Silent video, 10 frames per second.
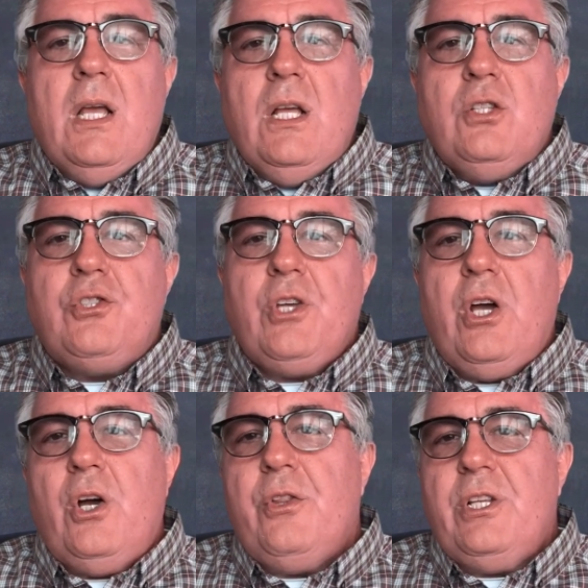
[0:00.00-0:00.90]

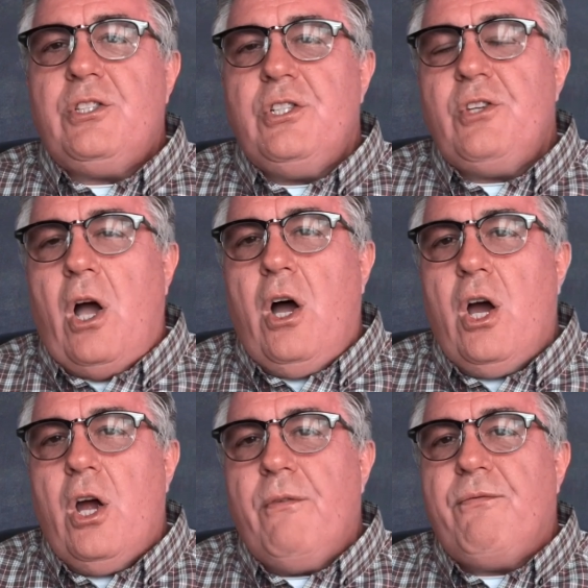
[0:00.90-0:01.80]
So this is
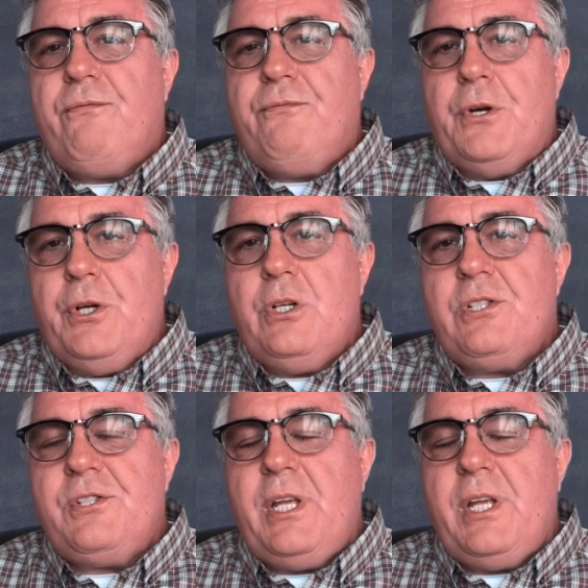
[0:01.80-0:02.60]
our first